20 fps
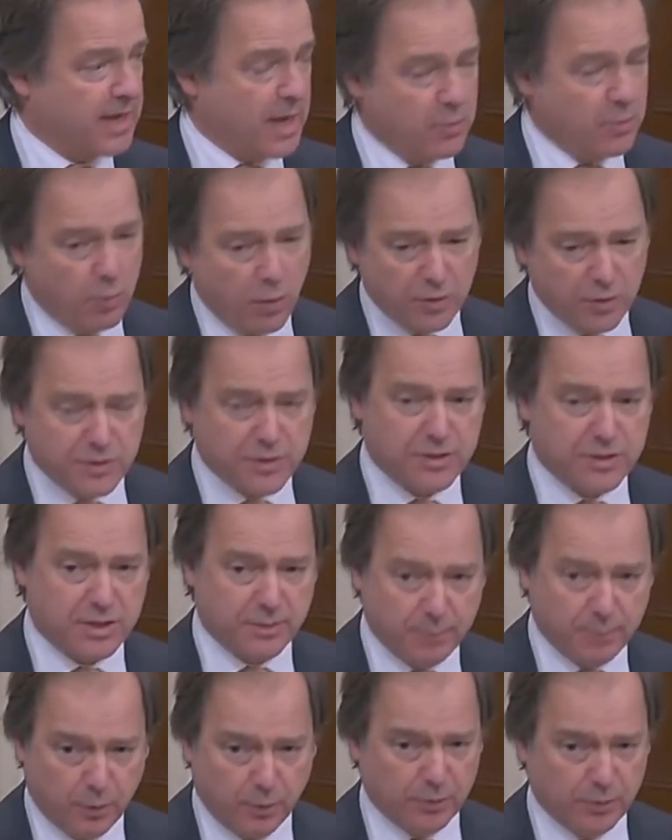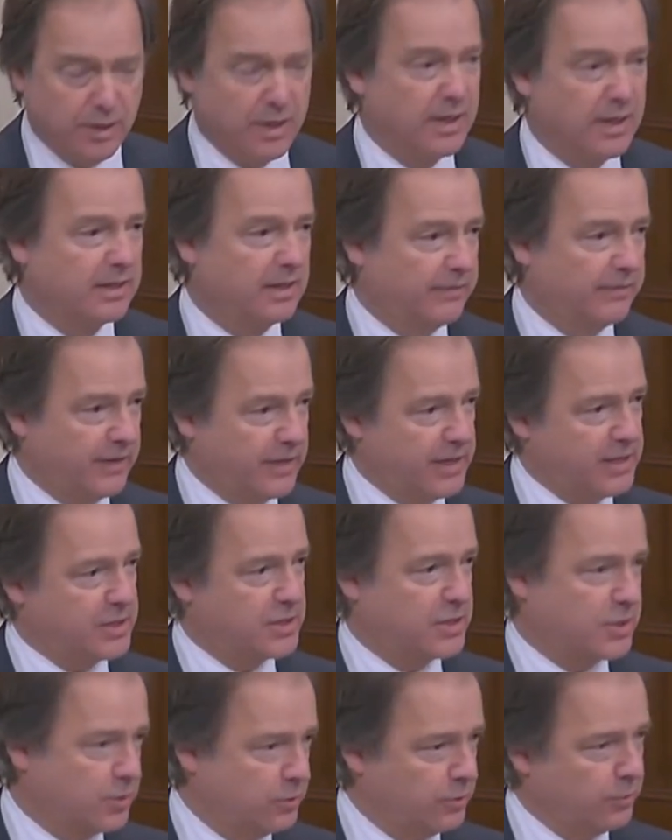They want to support the
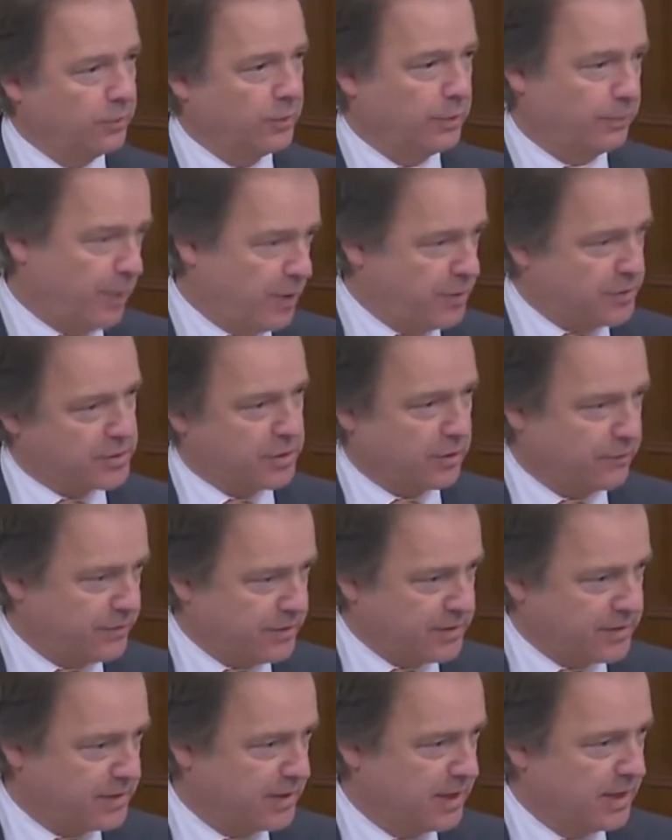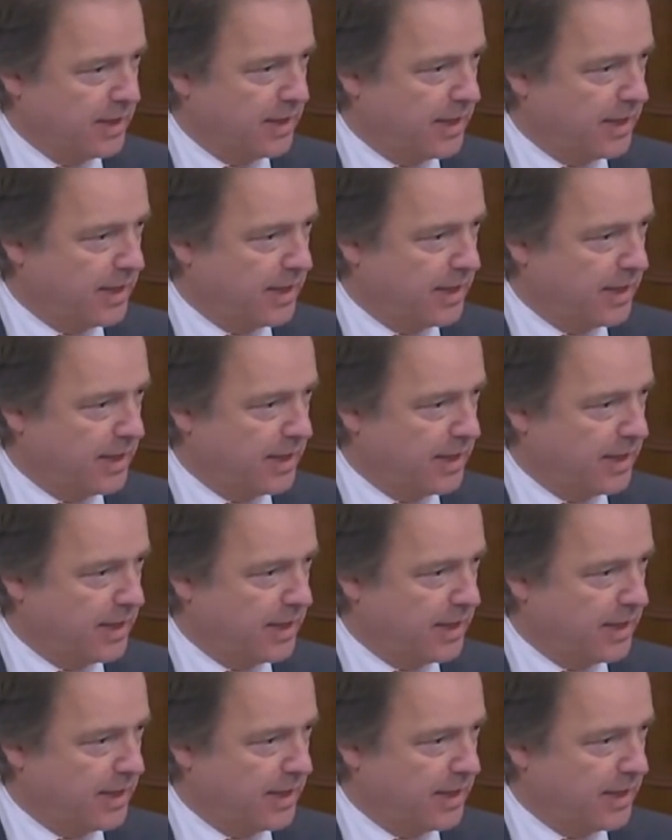village school, the post office.